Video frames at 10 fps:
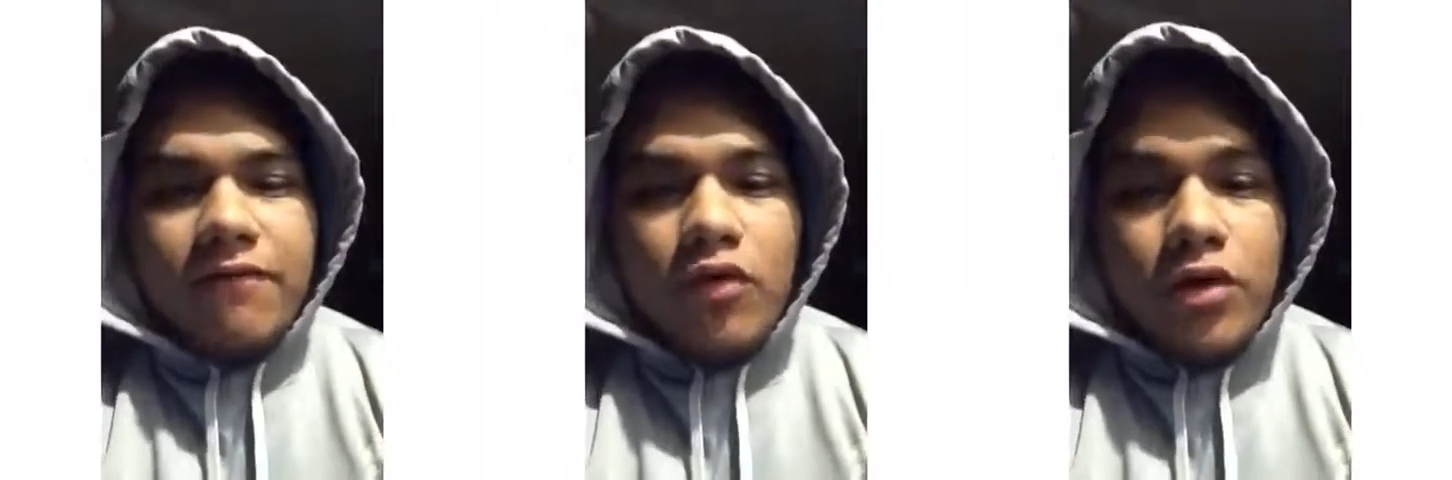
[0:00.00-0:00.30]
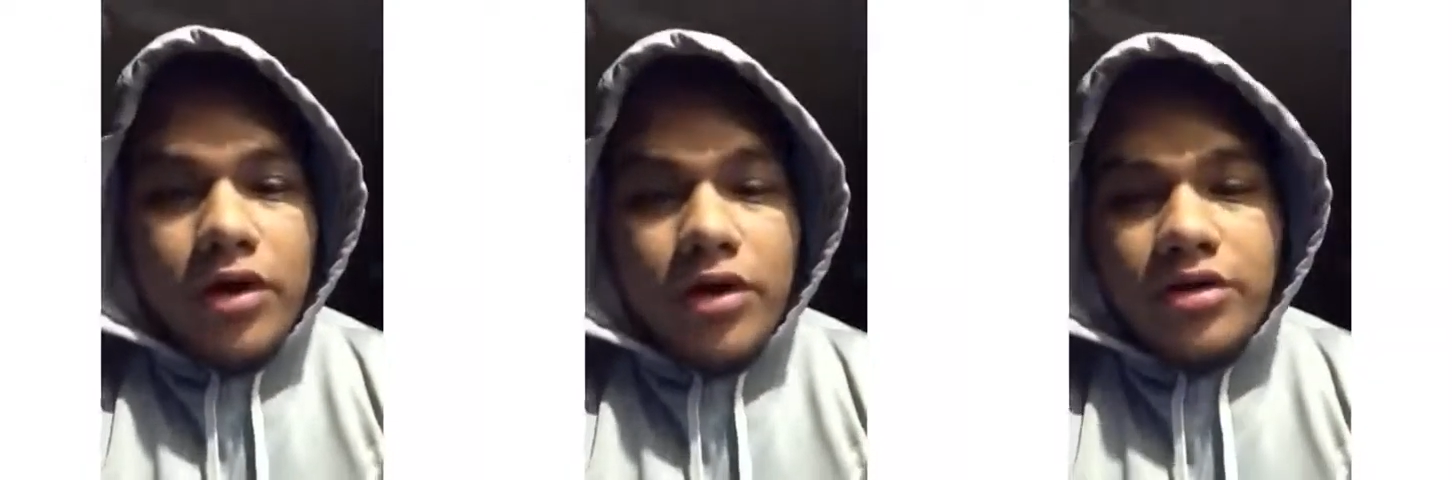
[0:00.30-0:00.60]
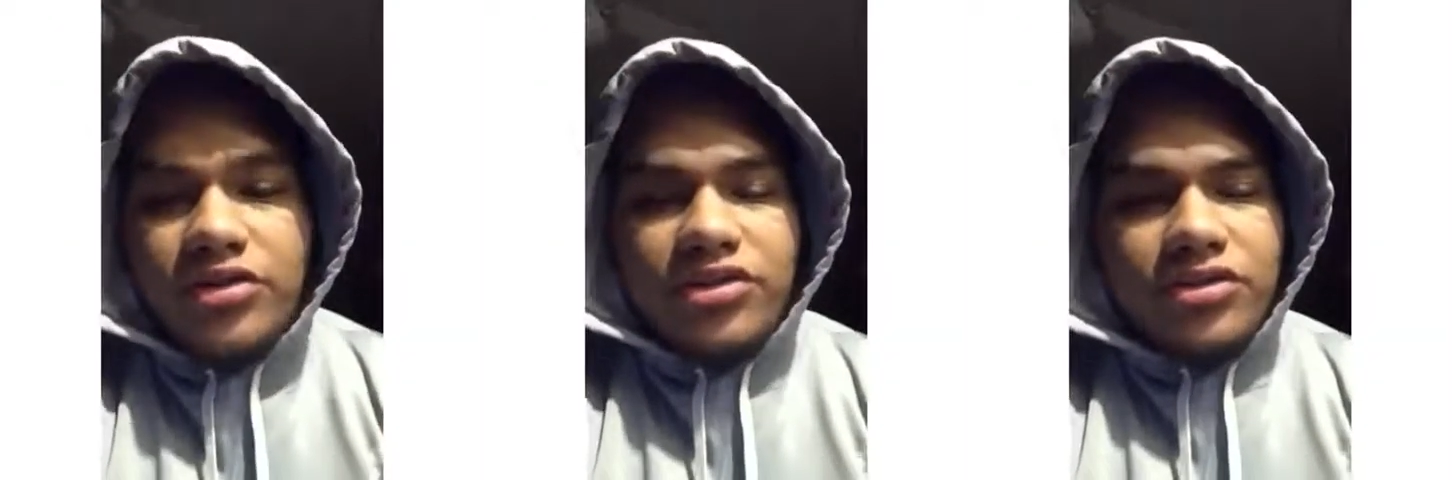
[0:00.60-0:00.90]
8-4,
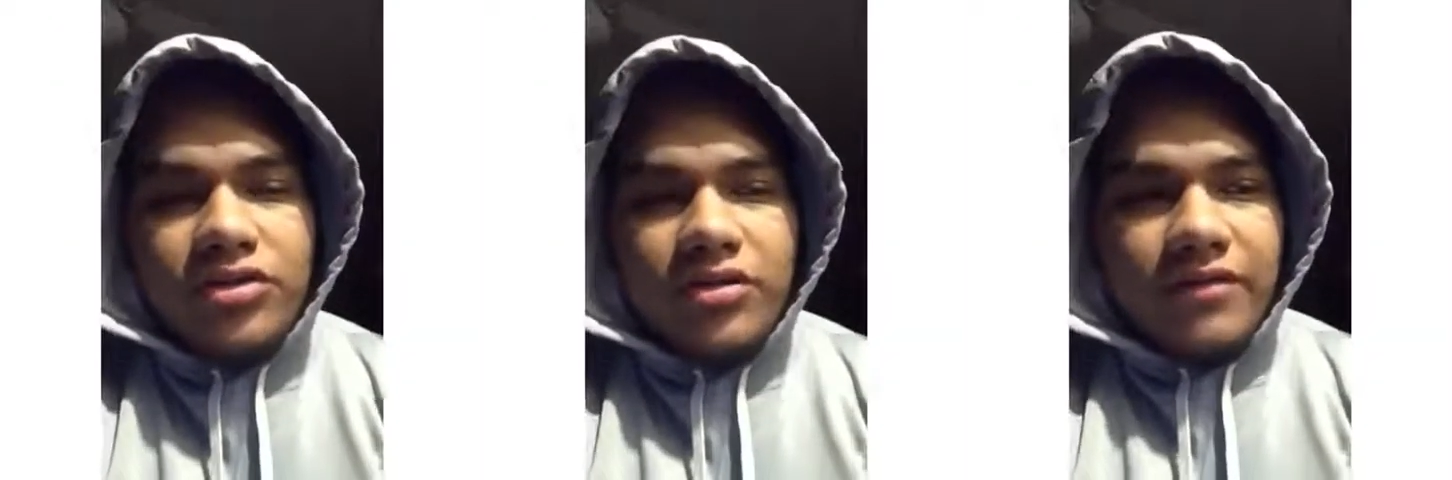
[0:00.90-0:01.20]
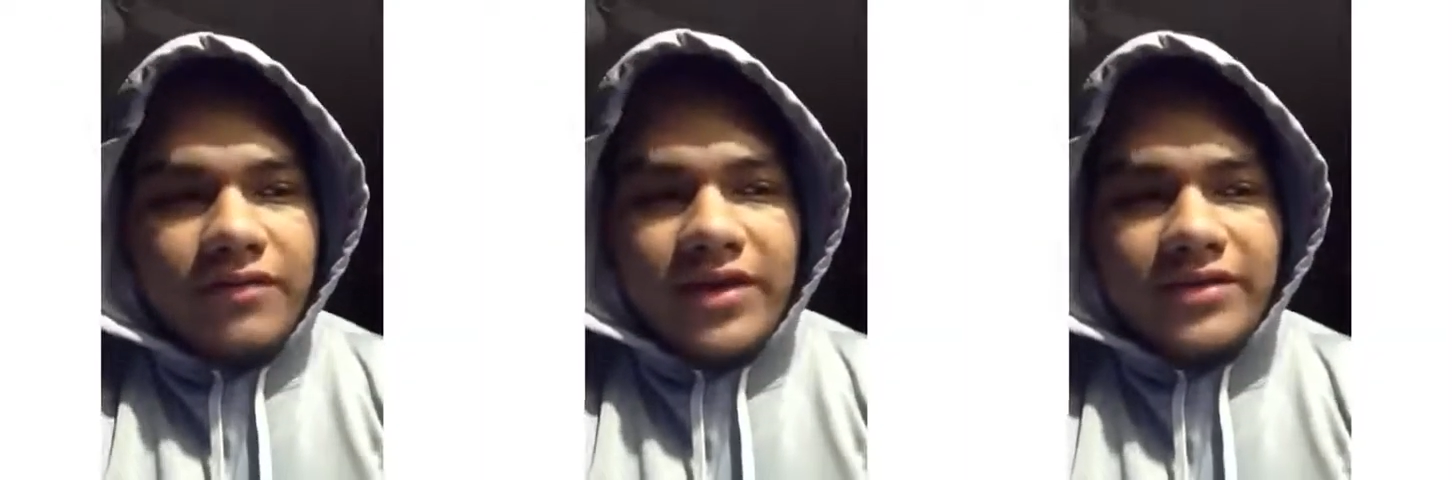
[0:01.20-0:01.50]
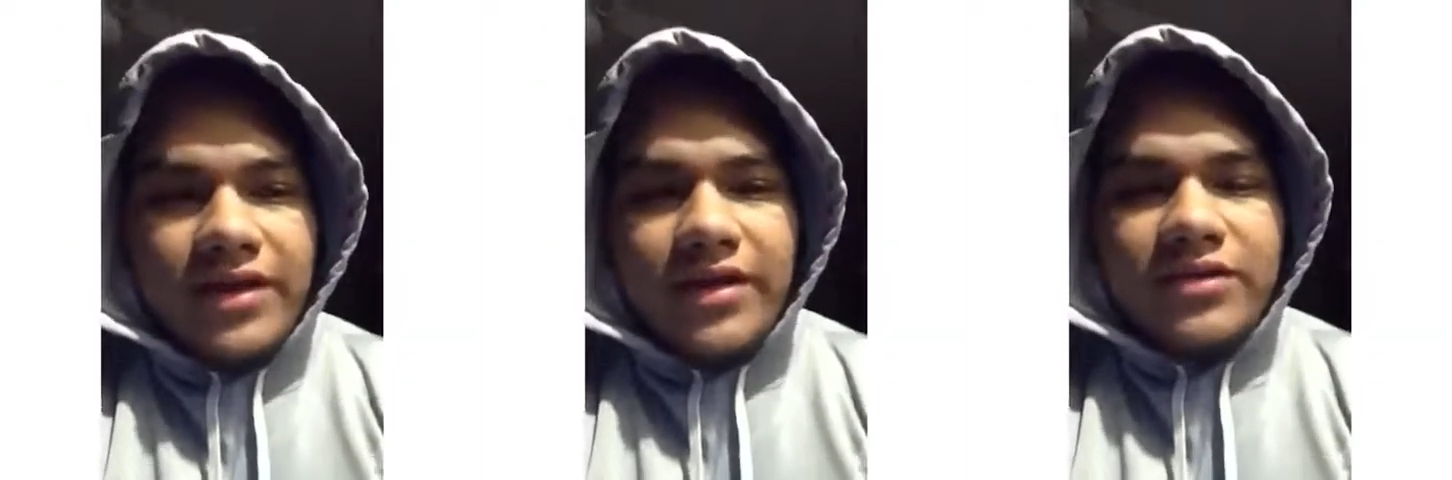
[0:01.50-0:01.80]
just due to the fact
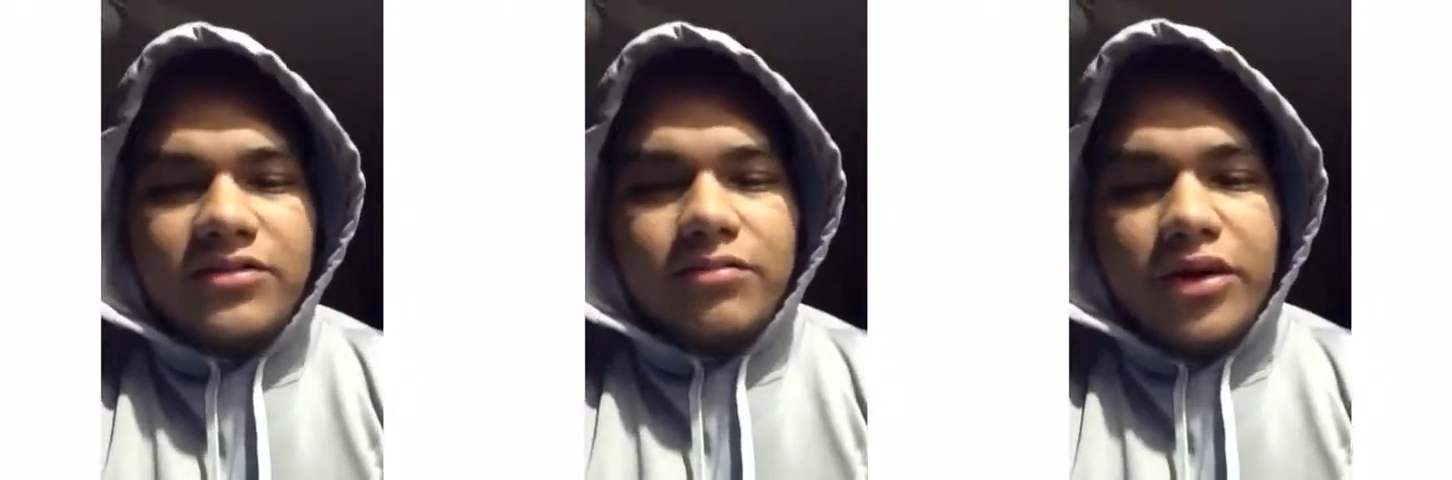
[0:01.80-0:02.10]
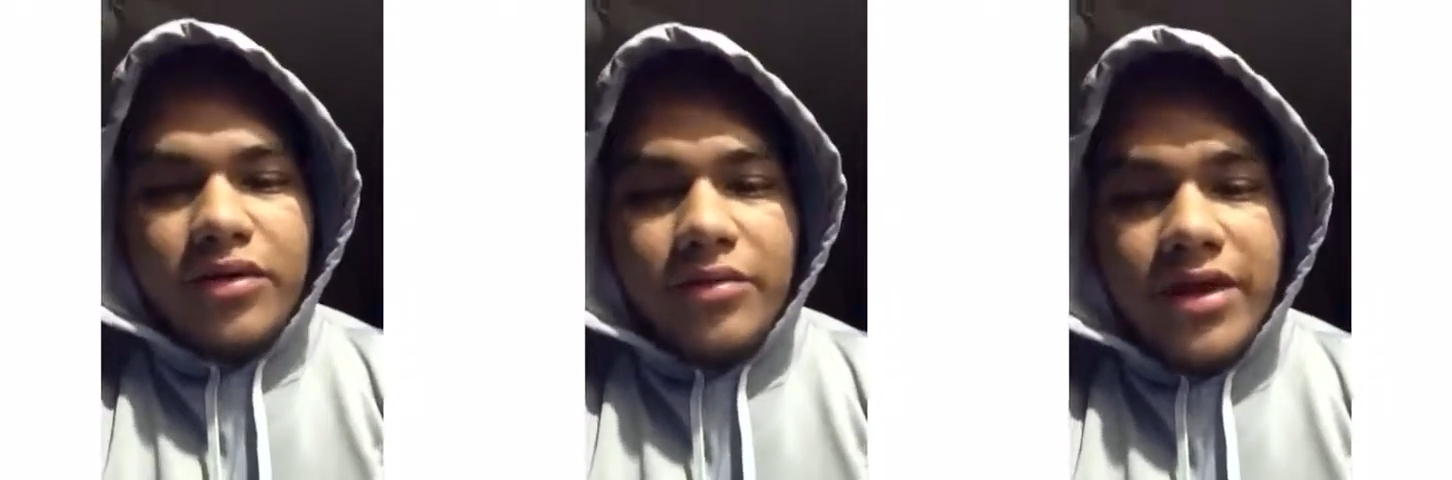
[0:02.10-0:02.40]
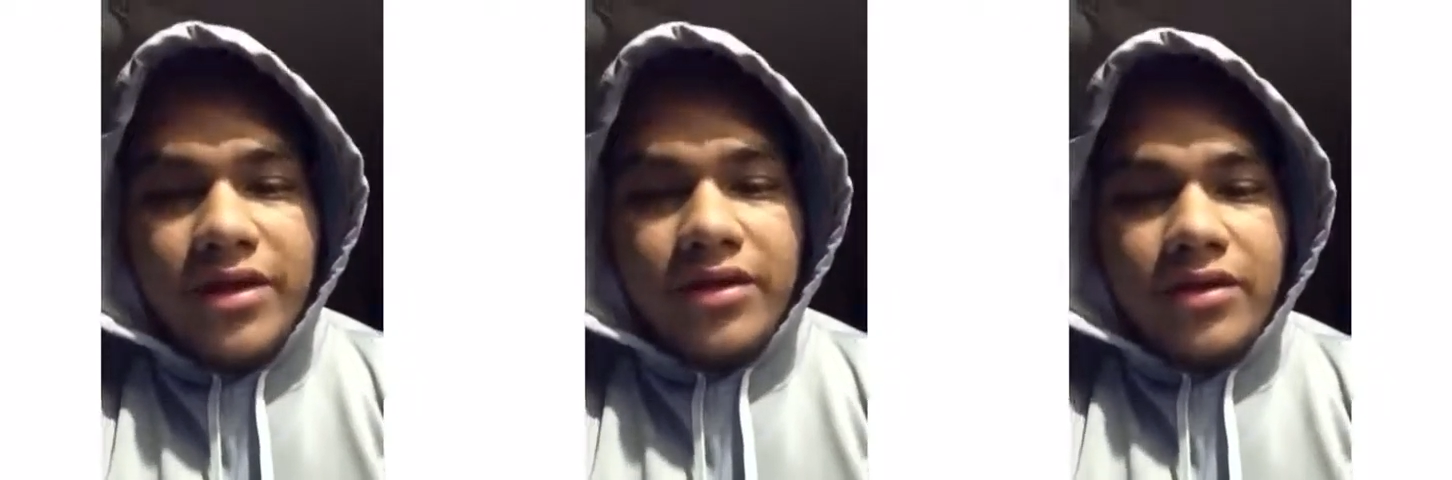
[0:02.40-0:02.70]
that he's a bigger
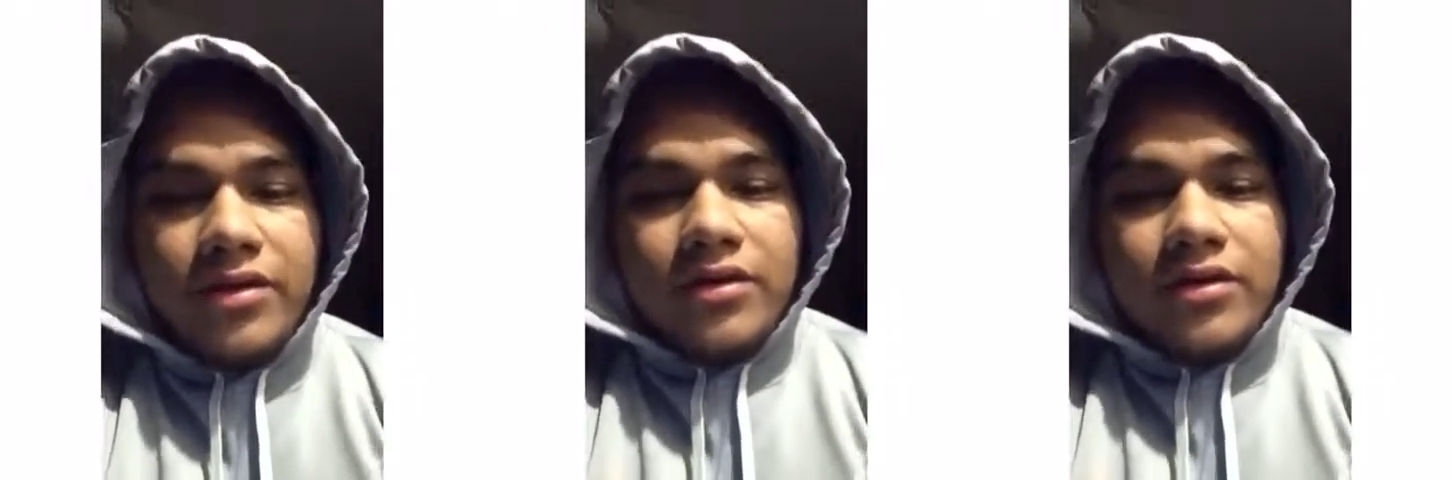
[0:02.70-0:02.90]
man.